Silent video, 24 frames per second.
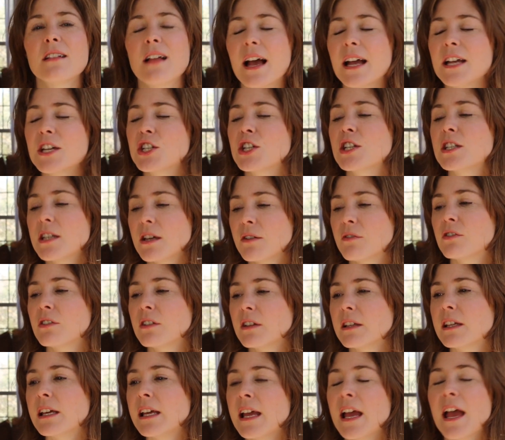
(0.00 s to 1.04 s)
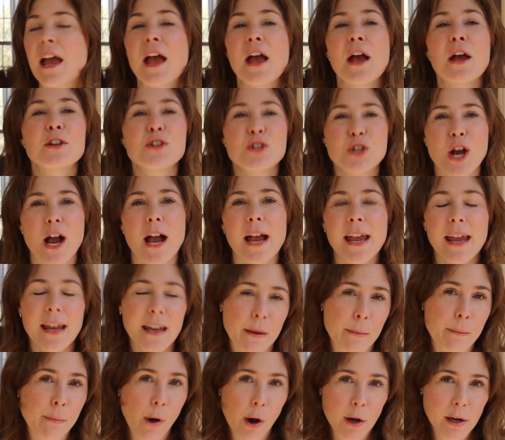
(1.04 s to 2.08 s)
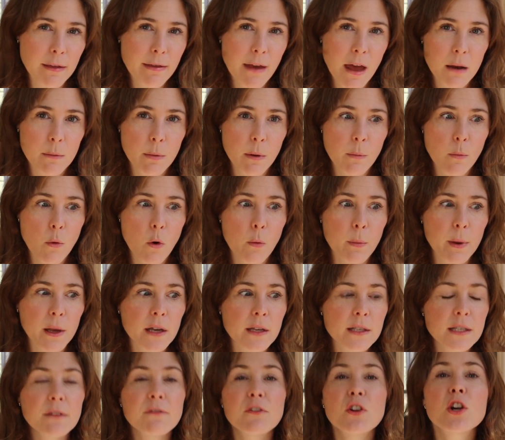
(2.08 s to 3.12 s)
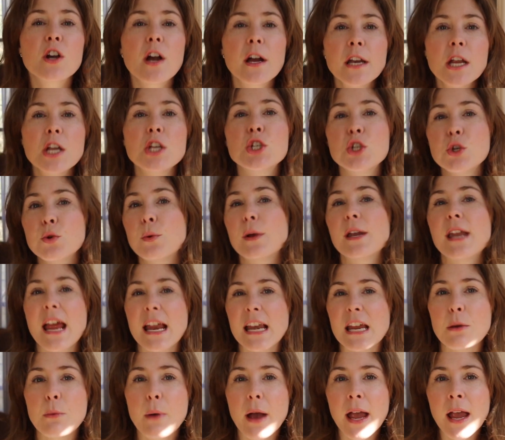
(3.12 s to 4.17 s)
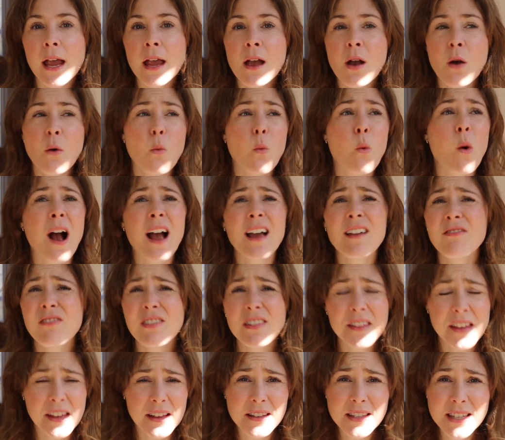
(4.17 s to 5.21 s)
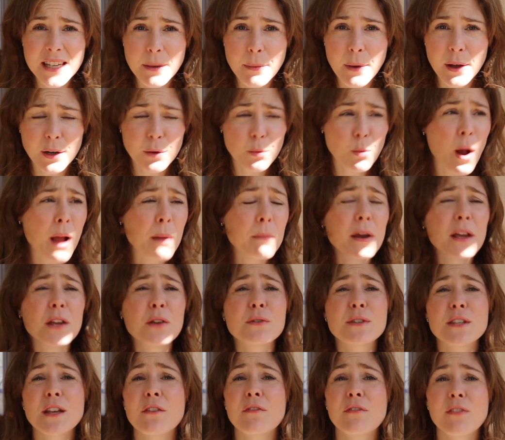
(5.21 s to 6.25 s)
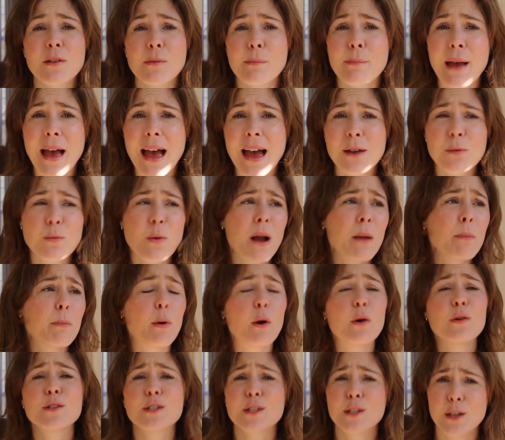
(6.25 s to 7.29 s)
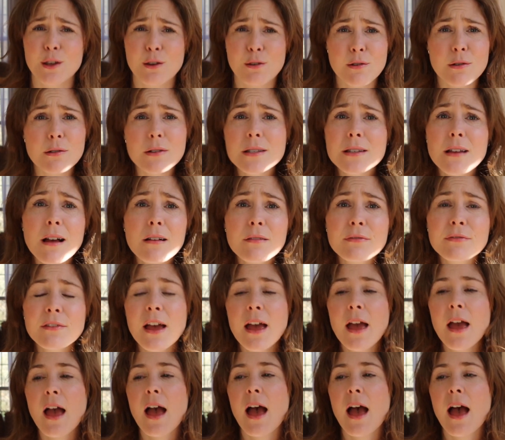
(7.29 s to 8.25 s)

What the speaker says: I should definitely try and embody that a bit more, because if you're gonna do it anyway, why feel guilty about it? Why make yourself feel bad? Why persecute yourself?